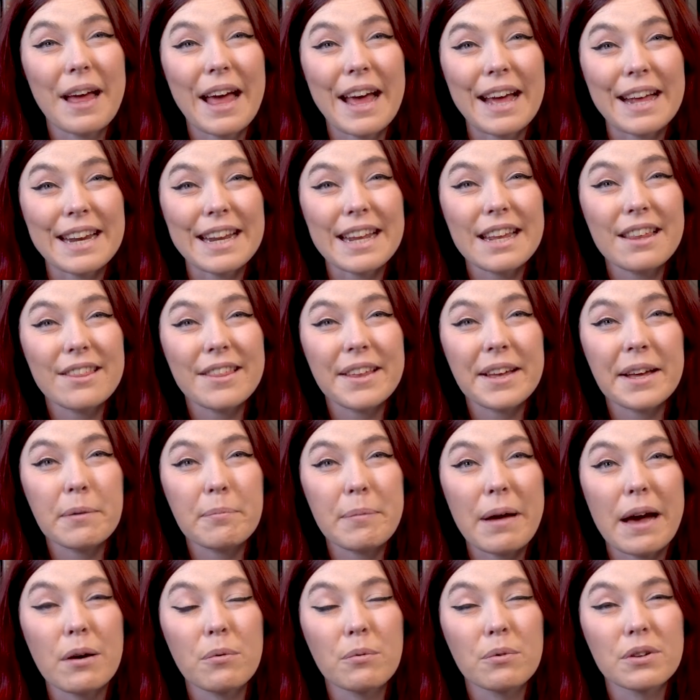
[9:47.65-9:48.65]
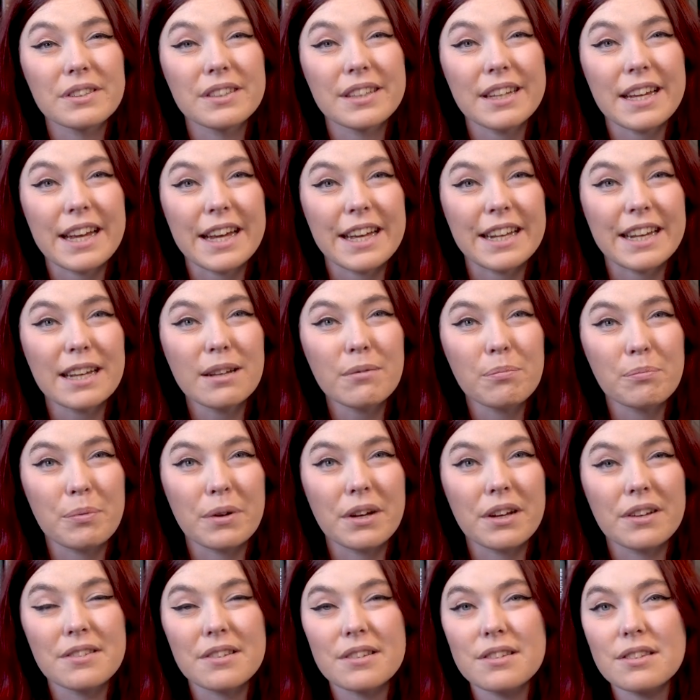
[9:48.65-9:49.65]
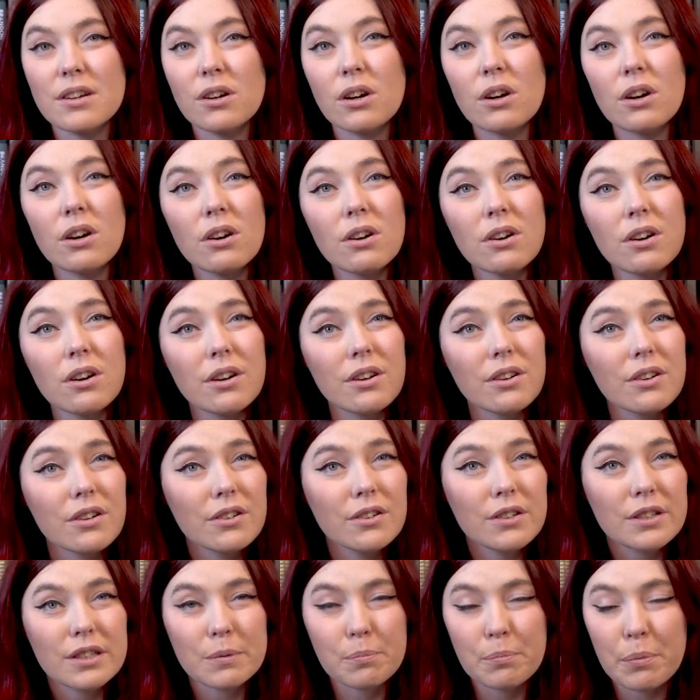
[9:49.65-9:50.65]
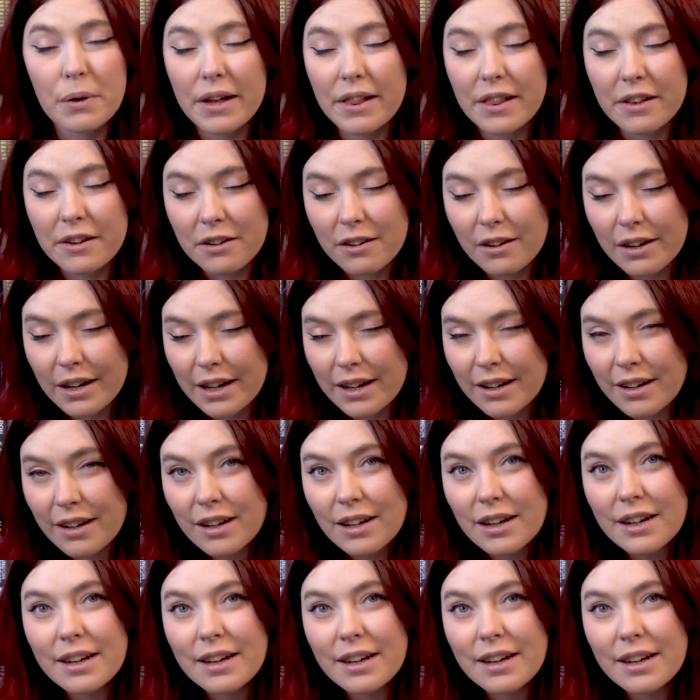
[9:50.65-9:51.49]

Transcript: anything about what's in it because it's all spoilery.